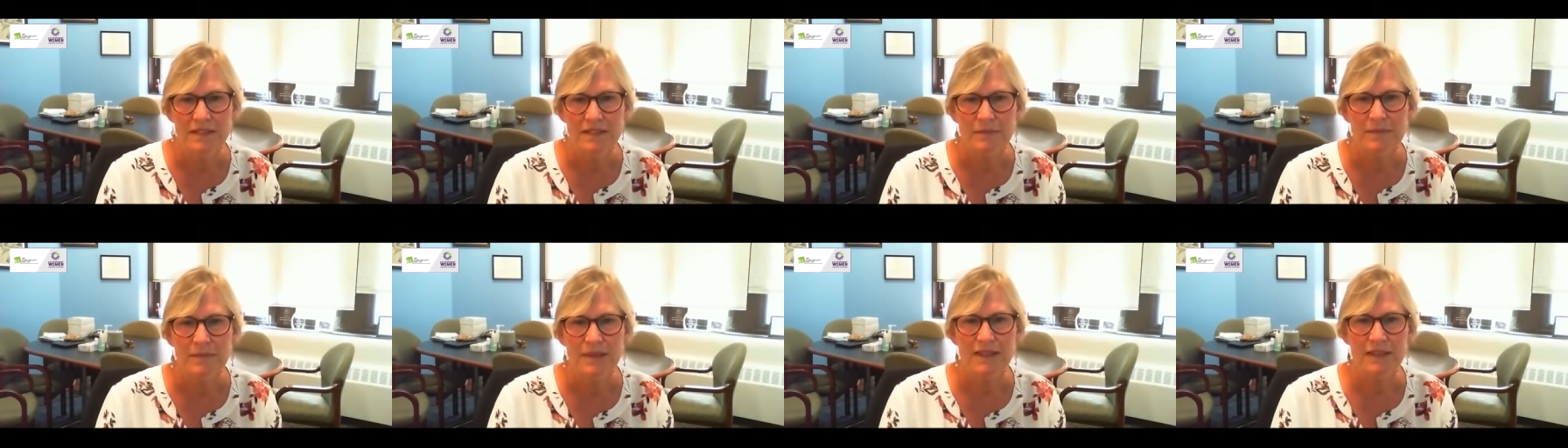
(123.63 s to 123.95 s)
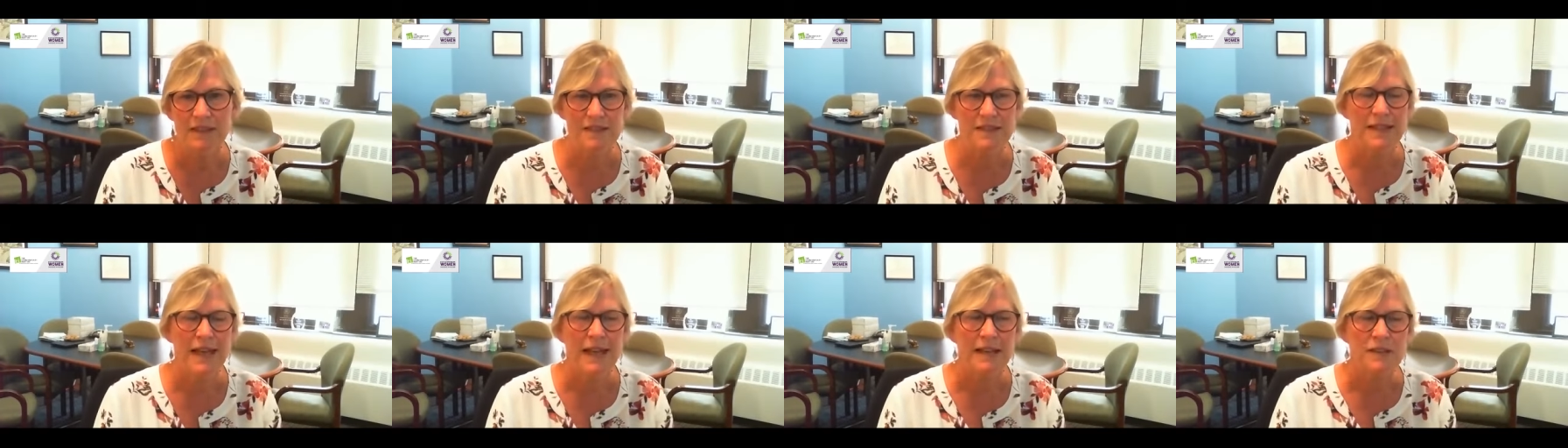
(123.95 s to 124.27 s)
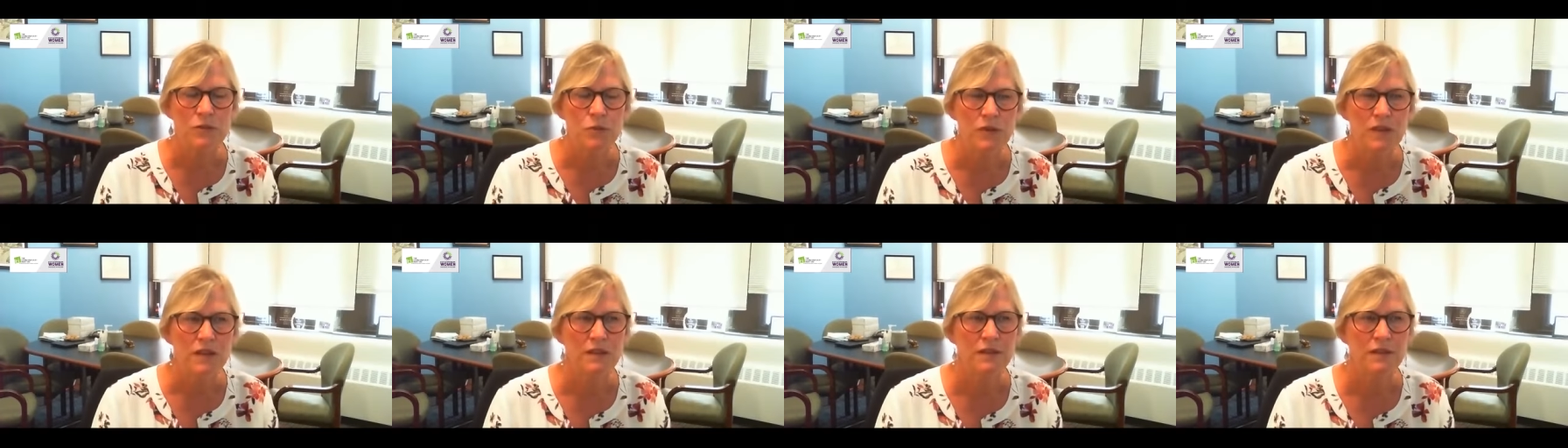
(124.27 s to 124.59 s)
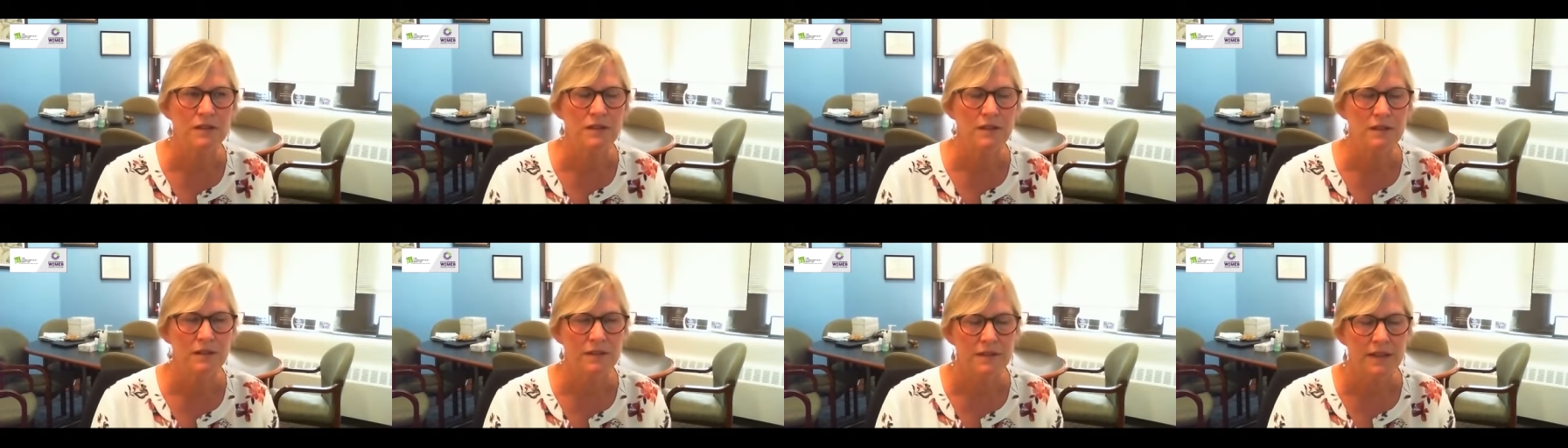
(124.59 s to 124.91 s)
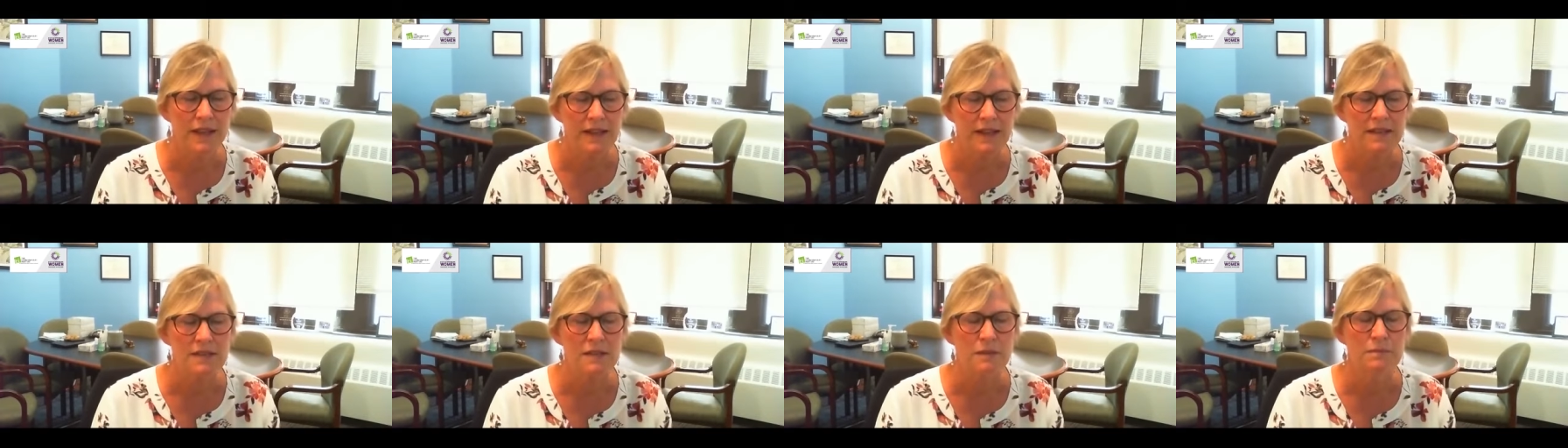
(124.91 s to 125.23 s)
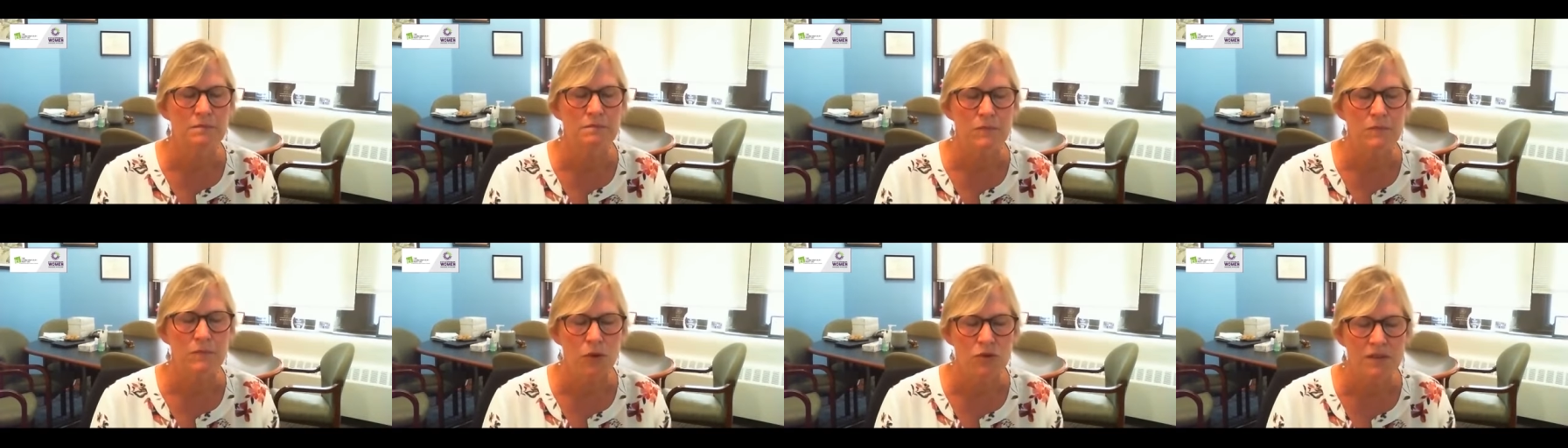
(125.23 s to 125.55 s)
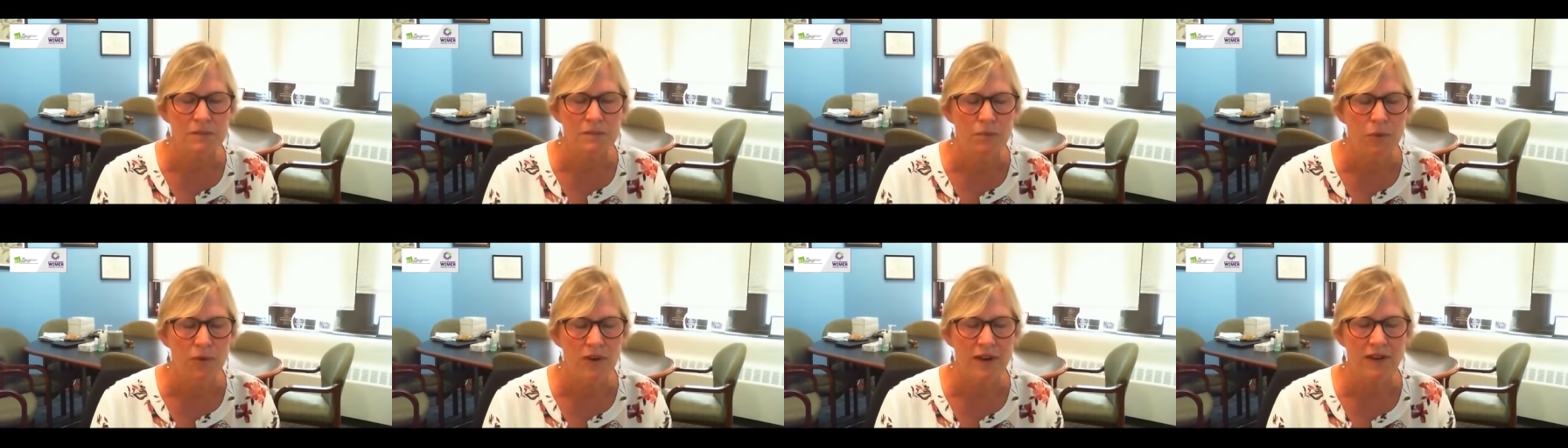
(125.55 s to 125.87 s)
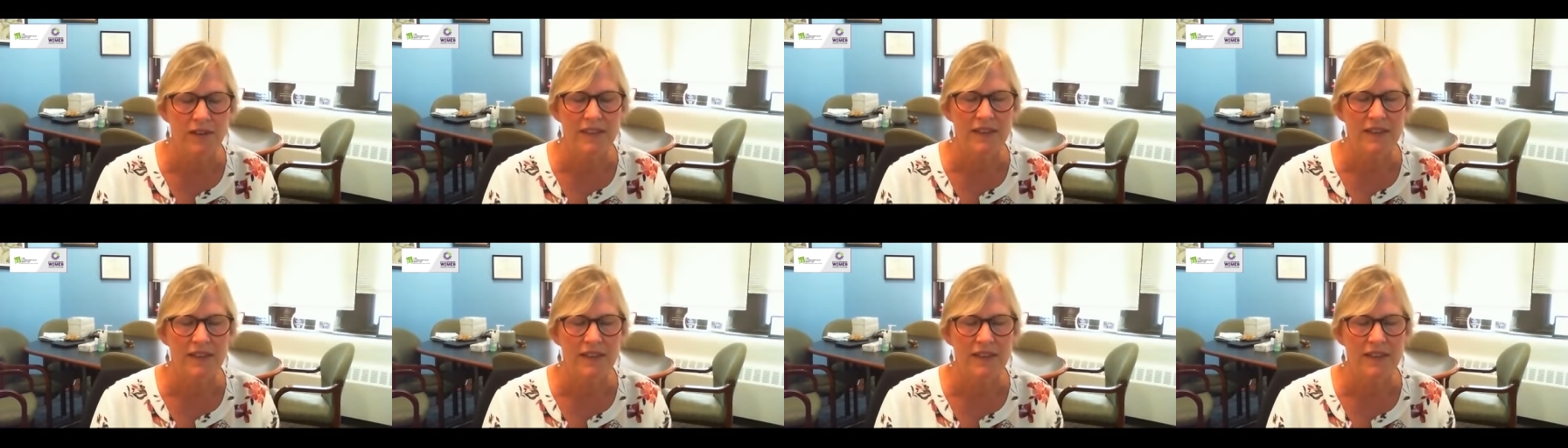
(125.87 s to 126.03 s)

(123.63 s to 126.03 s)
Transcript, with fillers: because that's what you're that's the most important